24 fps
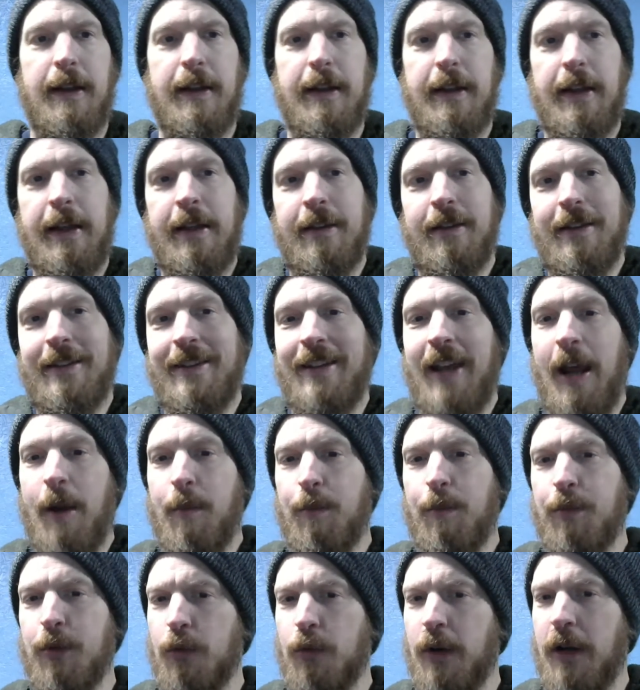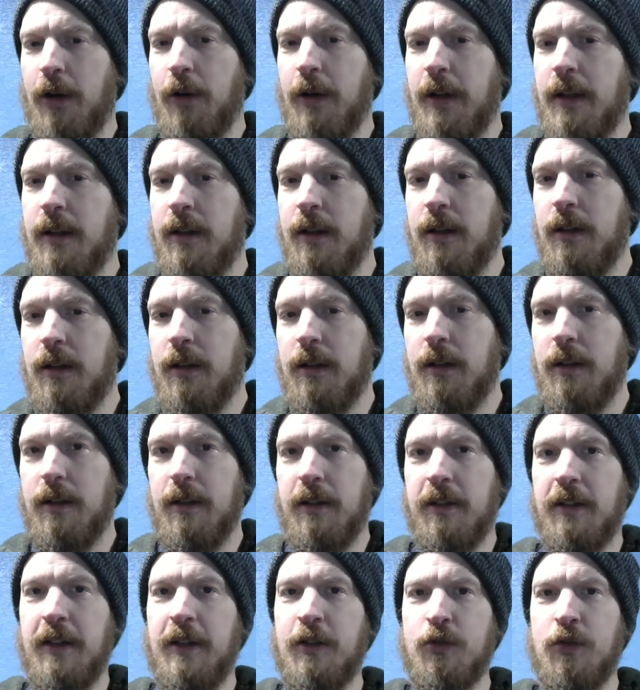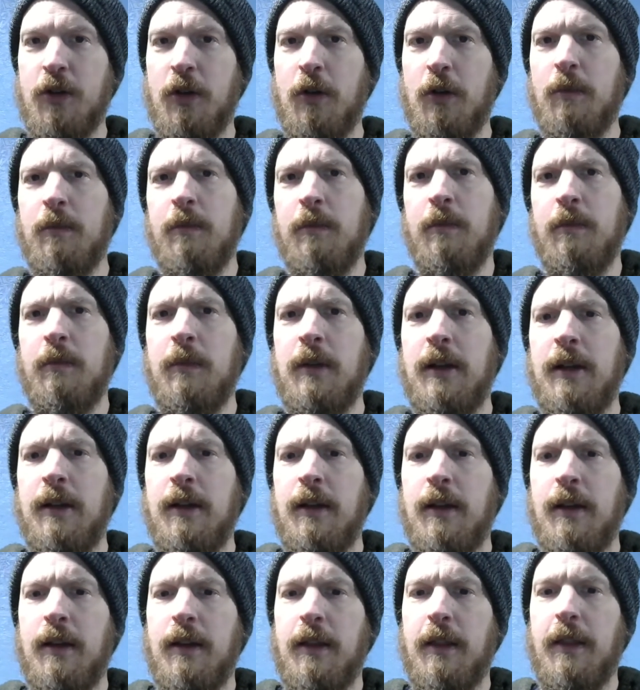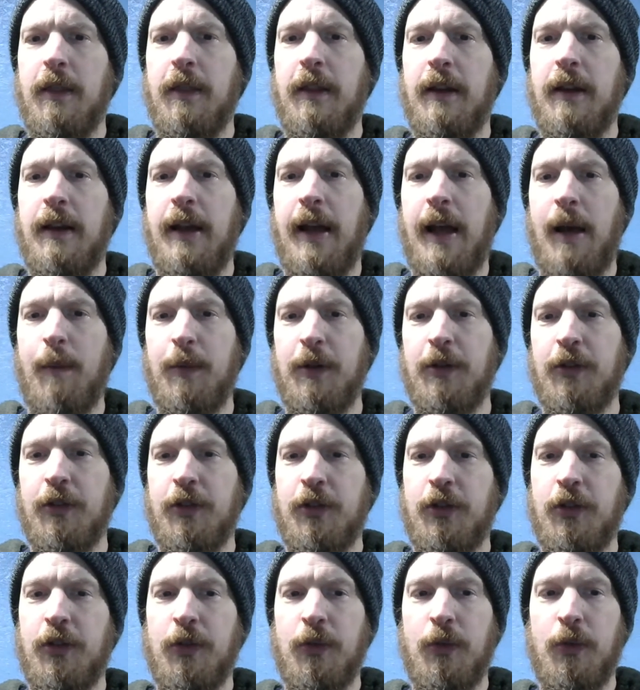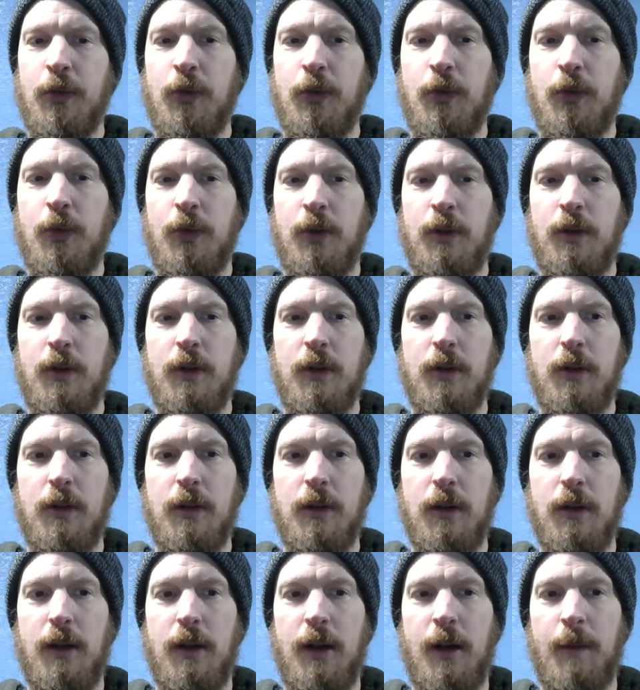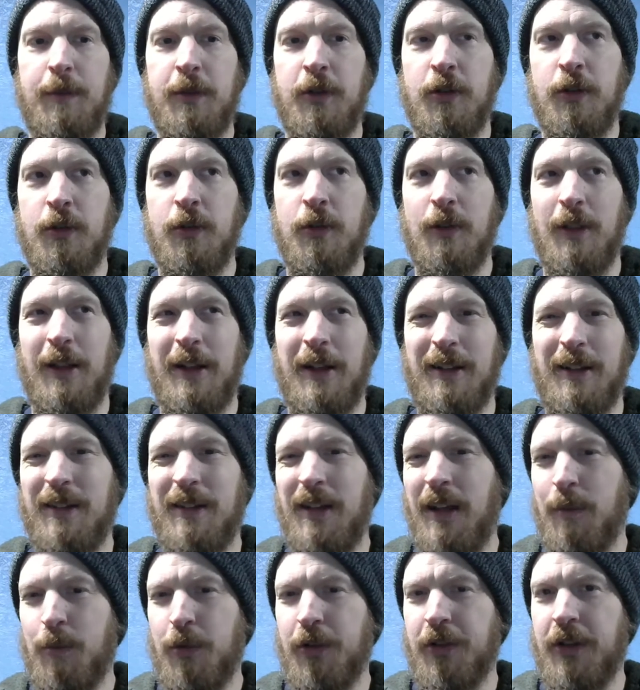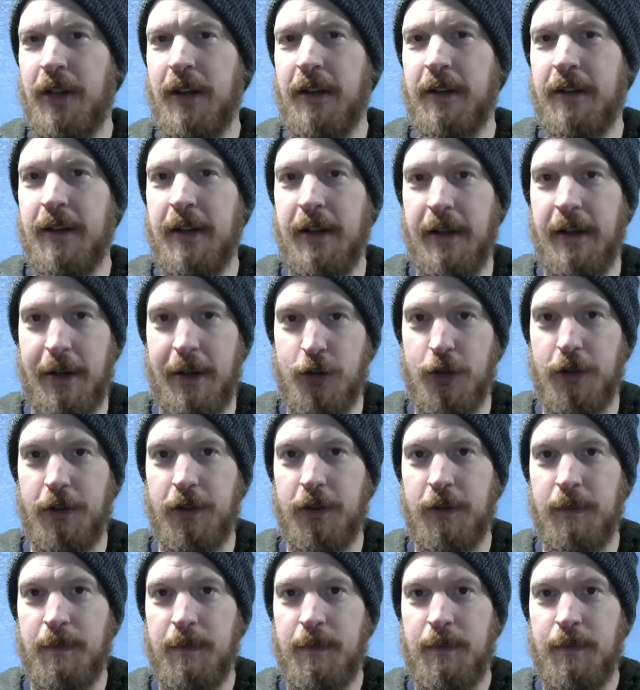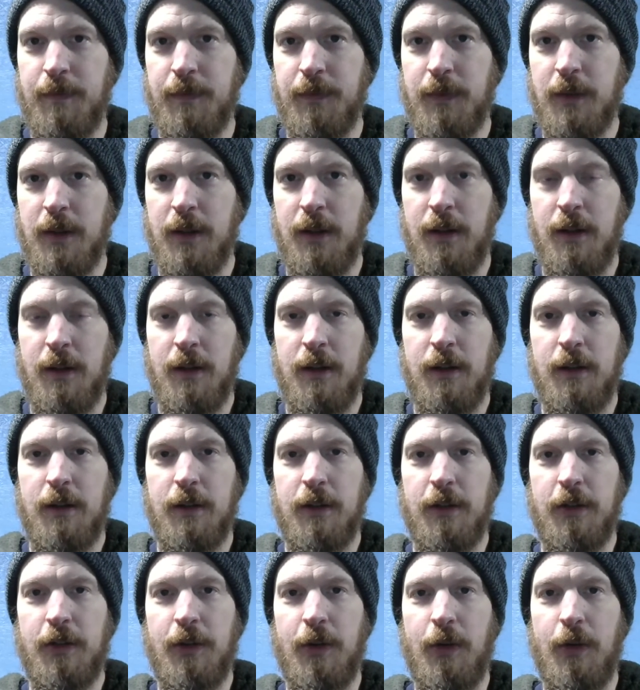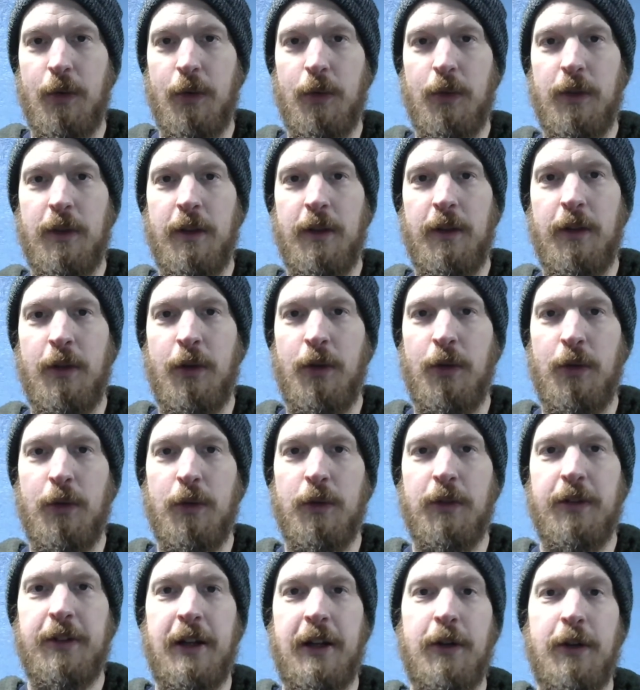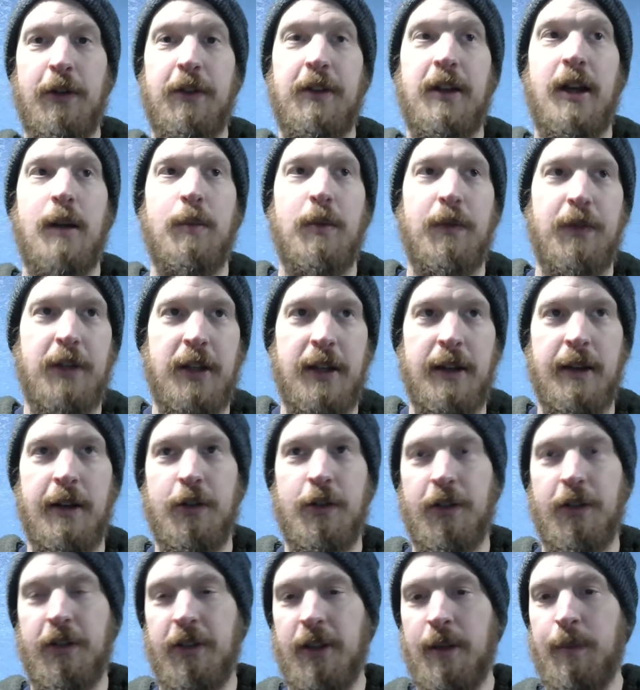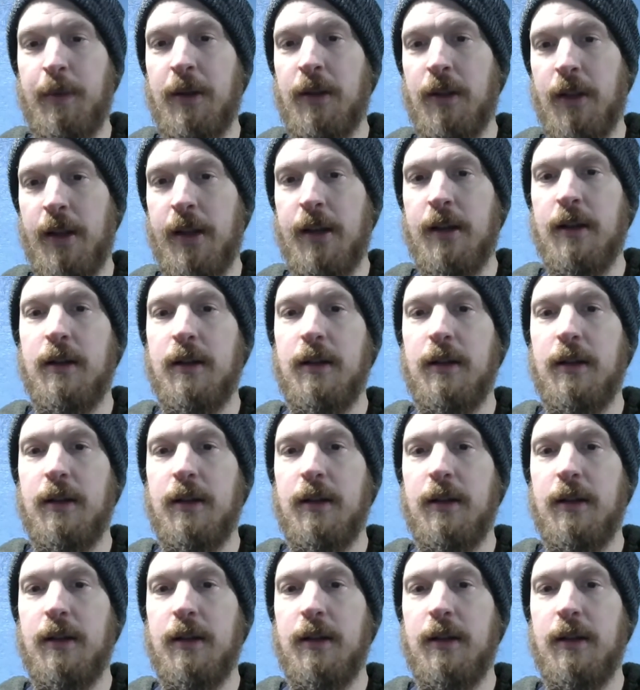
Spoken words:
is a temporary syndrome that happens to up to like 10% of teenagers. So the whole stereotype of teenagers sleeping late